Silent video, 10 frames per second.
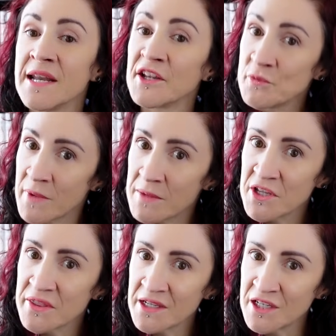Now you may
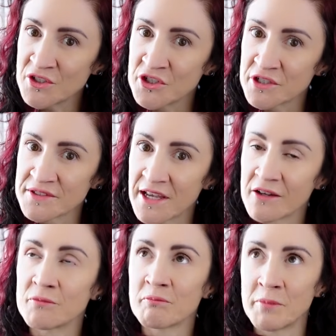be thinking to
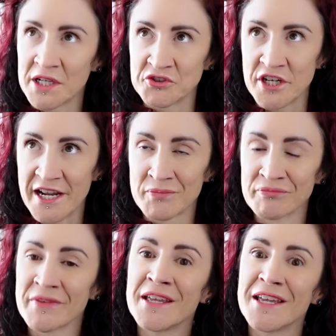yourself, Budria,
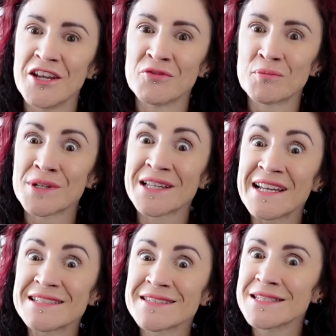if
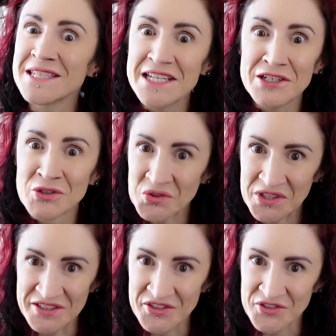plants need
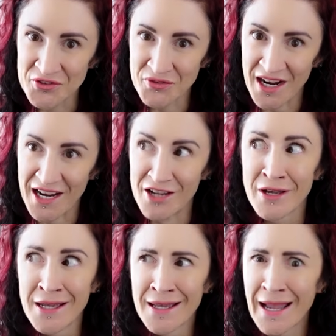chlorine to survive,
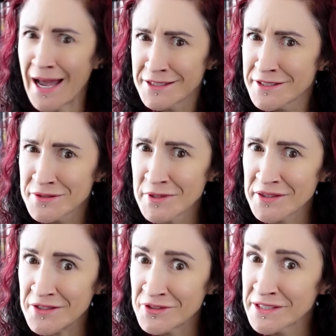how did this myth
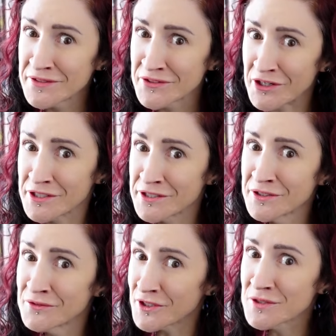even get started in
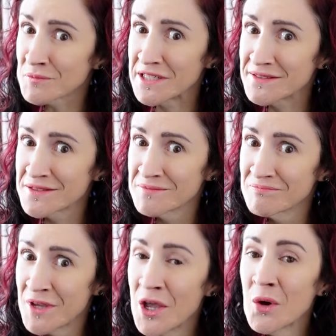the first place?
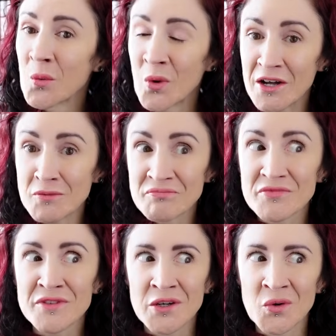Well,
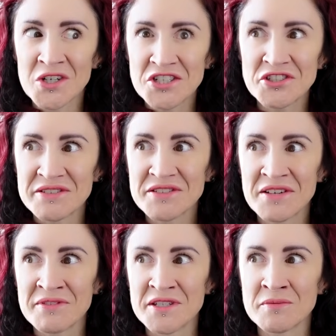the origins
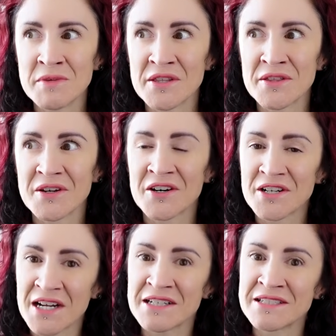of this myth are
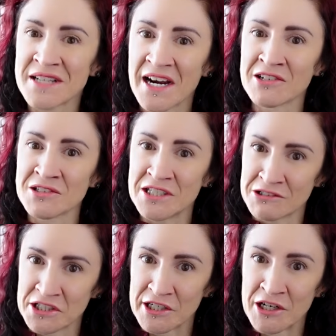not entirely
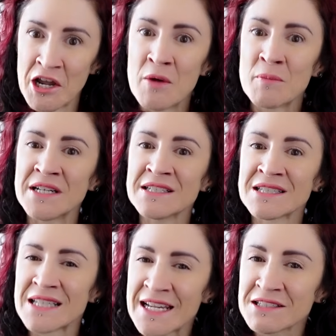clear, but it
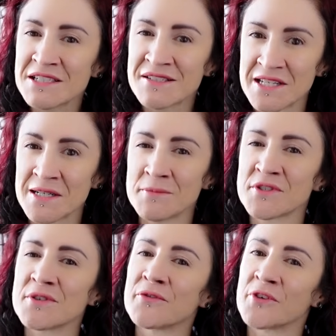likely
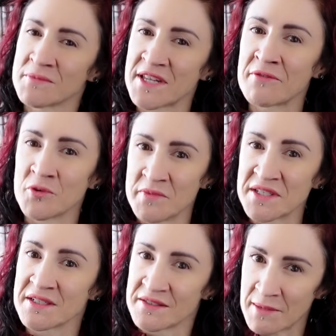stems from several
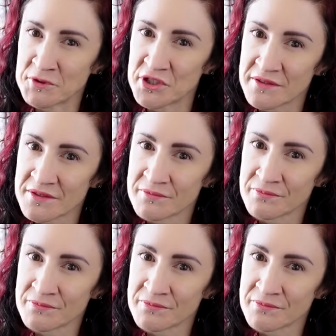misconceptions.